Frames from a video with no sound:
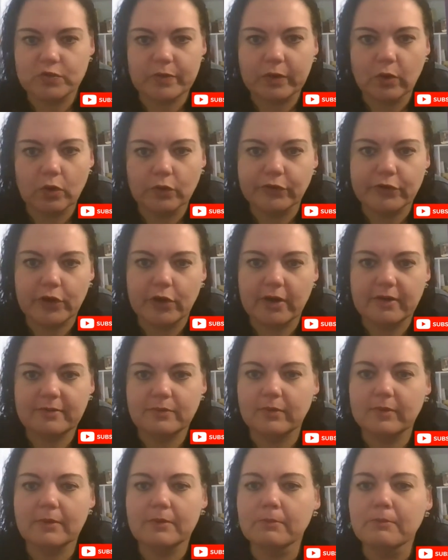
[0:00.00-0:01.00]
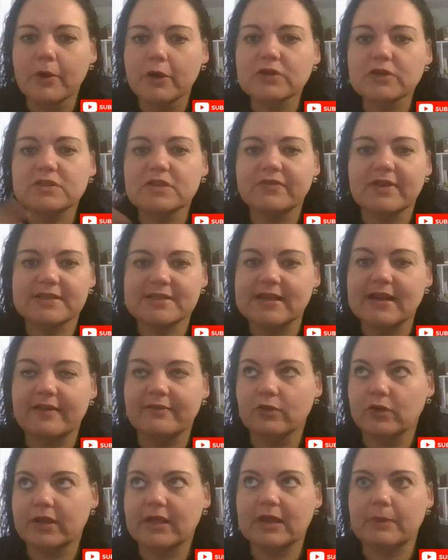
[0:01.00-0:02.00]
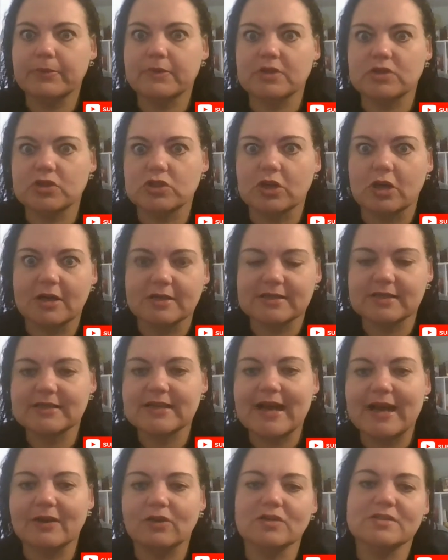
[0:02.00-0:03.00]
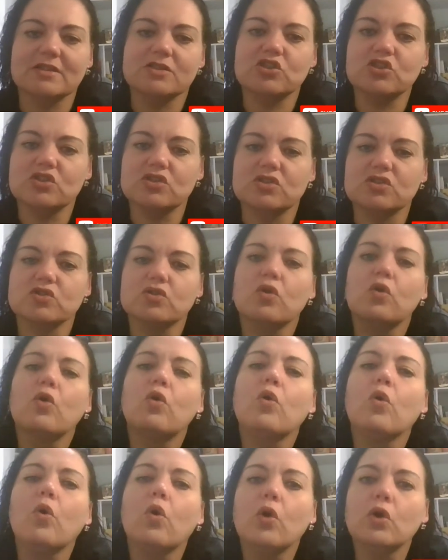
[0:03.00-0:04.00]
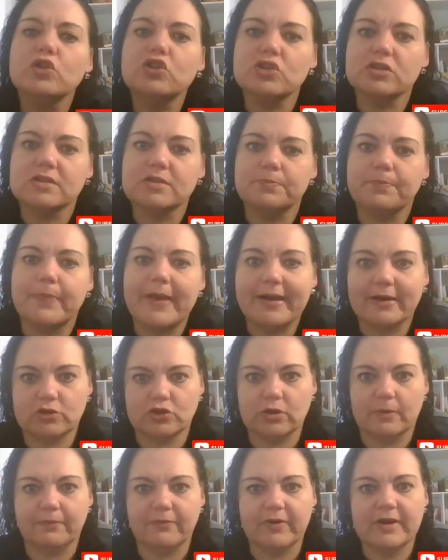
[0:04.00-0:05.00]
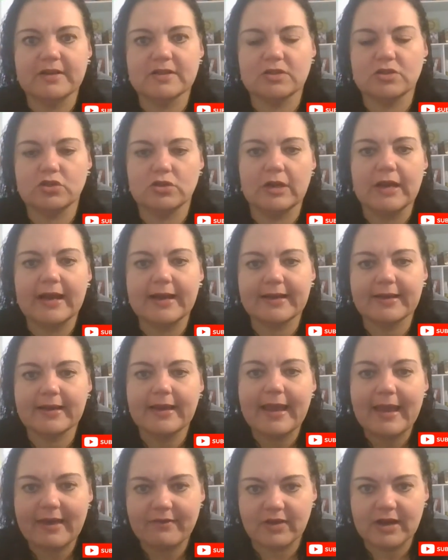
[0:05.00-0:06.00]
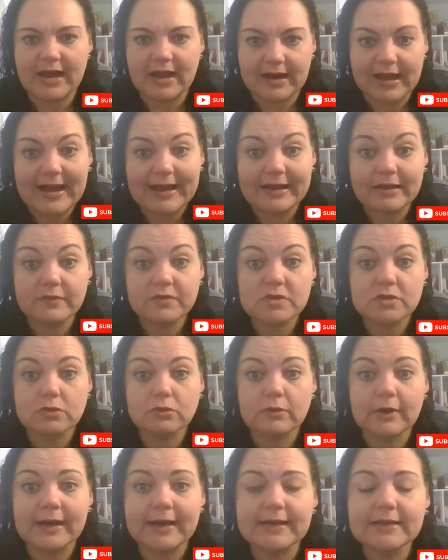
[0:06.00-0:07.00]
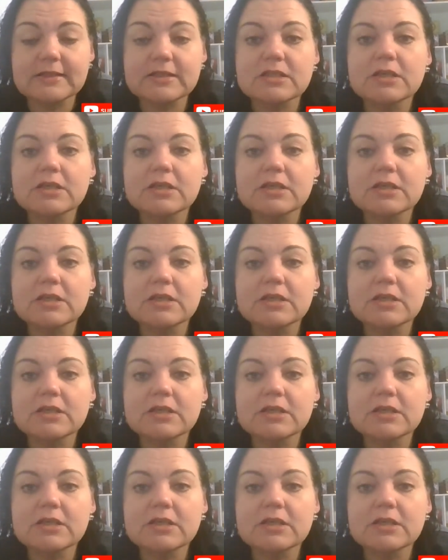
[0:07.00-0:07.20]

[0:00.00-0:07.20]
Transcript: We all know it. Most of us love looking up at the stars at night because it's just this gorgeous backdrop for us to like have in our lives, right?